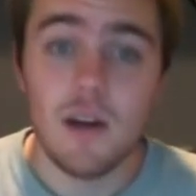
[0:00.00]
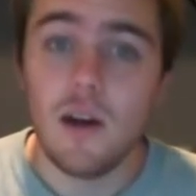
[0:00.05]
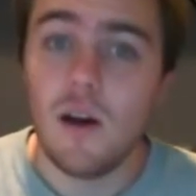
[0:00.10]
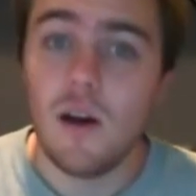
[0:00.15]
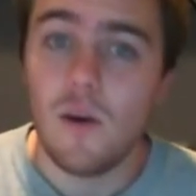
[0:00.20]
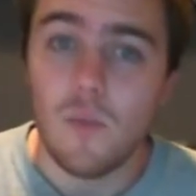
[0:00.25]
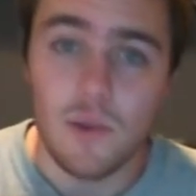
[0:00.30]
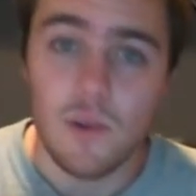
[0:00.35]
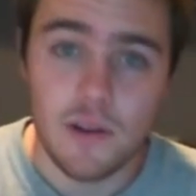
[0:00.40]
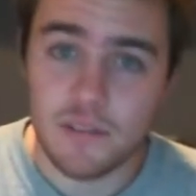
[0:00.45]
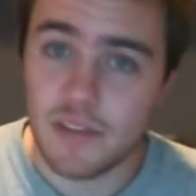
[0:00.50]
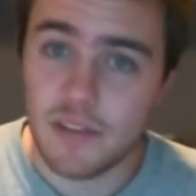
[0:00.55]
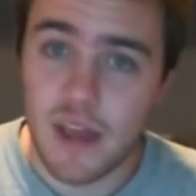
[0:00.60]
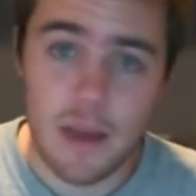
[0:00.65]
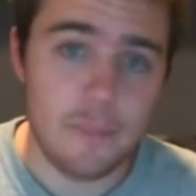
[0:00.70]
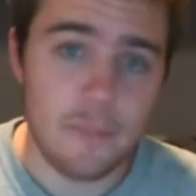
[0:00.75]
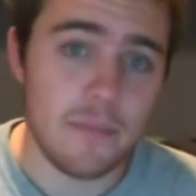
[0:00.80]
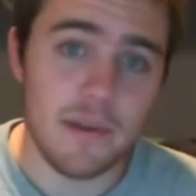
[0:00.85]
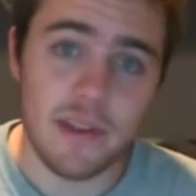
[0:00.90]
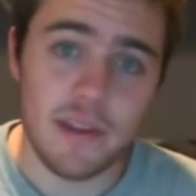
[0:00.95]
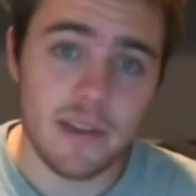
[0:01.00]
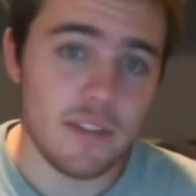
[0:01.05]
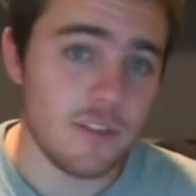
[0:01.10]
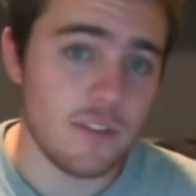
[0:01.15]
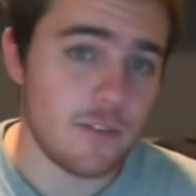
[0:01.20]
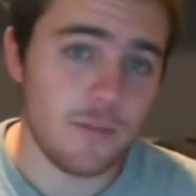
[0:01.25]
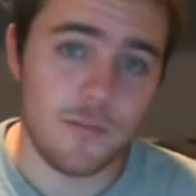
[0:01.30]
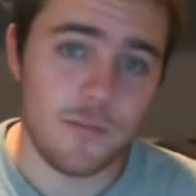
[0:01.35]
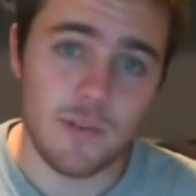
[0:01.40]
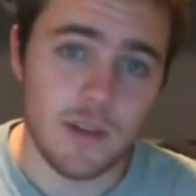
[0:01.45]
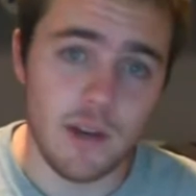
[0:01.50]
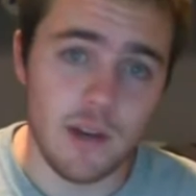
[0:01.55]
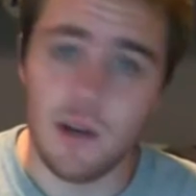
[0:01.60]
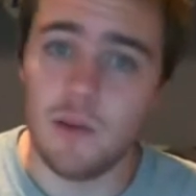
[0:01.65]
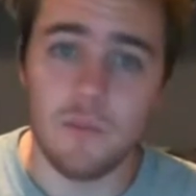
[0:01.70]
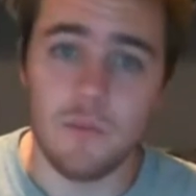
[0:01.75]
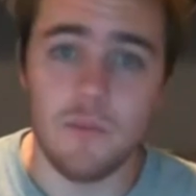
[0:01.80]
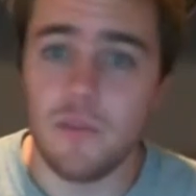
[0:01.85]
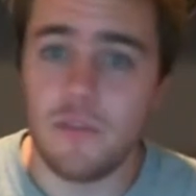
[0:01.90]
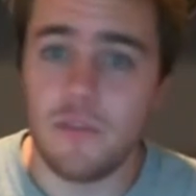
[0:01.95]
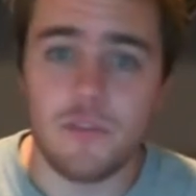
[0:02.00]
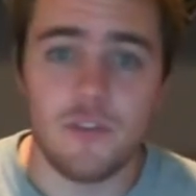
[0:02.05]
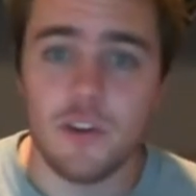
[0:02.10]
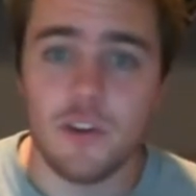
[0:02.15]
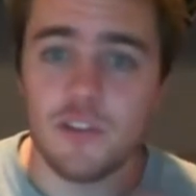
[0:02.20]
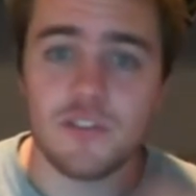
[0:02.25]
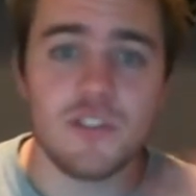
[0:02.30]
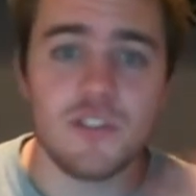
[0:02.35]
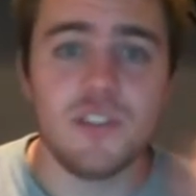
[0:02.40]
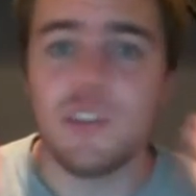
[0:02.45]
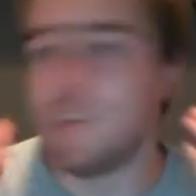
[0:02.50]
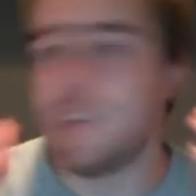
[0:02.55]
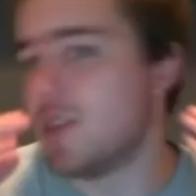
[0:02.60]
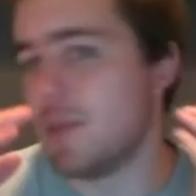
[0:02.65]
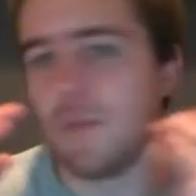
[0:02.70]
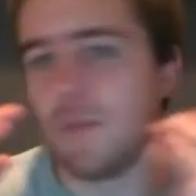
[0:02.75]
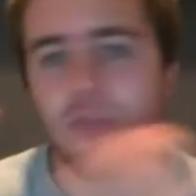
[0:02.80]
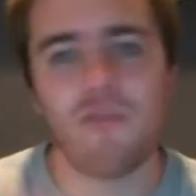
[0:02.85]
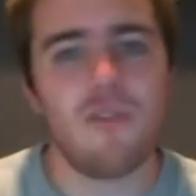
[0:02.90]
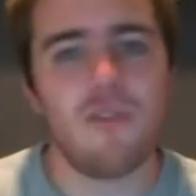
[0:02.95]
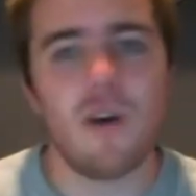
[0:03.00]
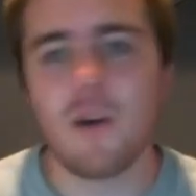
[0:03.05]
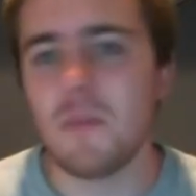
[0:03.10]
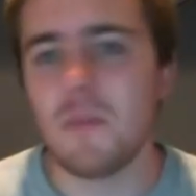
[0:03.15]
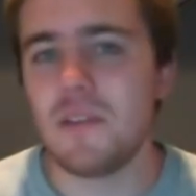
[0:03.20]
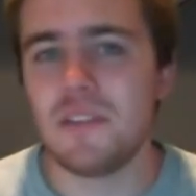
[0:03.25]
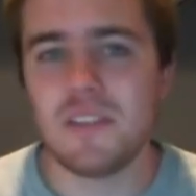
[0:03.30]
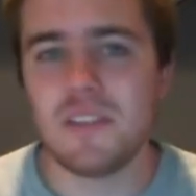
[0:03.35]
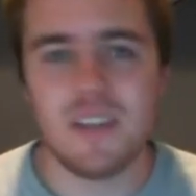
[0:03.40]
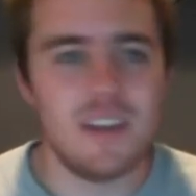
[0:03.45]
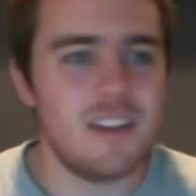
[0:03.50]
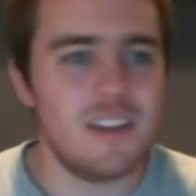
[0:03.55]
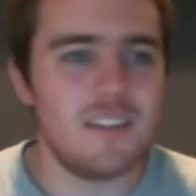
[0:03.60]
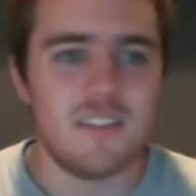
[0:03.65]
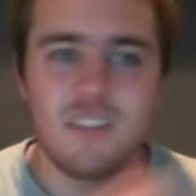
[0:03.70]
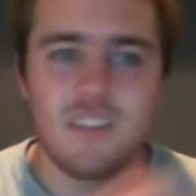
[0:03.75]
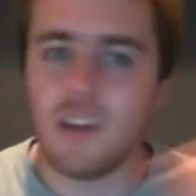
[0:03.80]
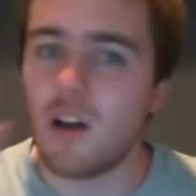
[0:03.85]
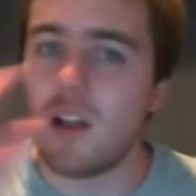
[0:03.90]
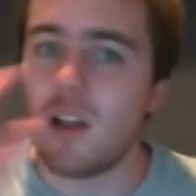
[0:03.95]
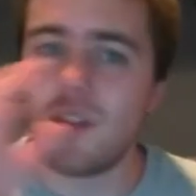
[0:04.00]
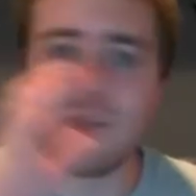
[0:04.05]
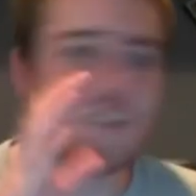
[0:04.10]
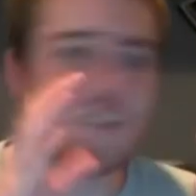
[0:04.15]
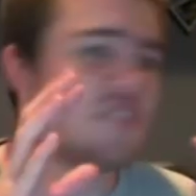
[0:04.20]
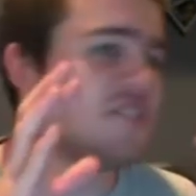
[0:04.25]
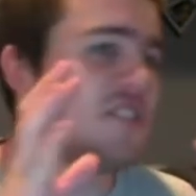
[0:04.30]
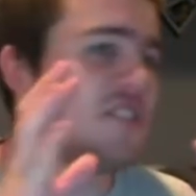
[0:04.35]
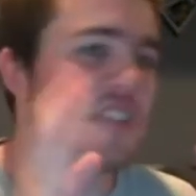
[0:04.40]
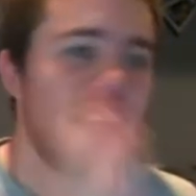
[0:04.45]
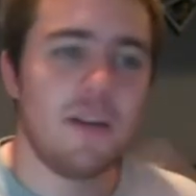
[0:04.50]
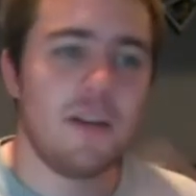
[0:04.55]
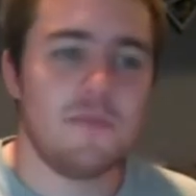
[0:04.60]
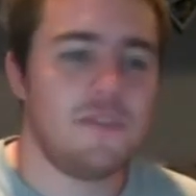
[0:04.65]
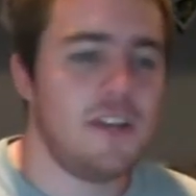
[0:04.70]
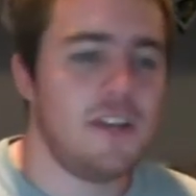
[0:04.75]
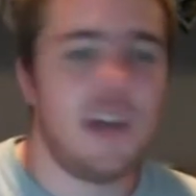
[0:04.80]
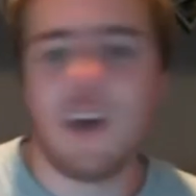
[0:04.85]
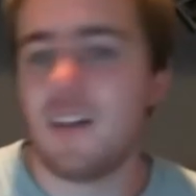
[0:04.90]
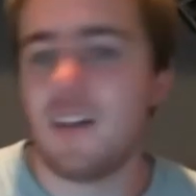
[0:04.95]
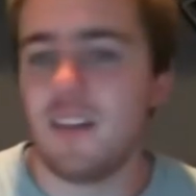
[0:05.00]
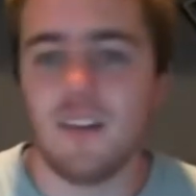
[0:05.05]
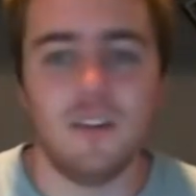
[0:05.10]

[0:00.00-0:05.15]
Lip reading: what is happening in this film with just the performances, the all-around subject.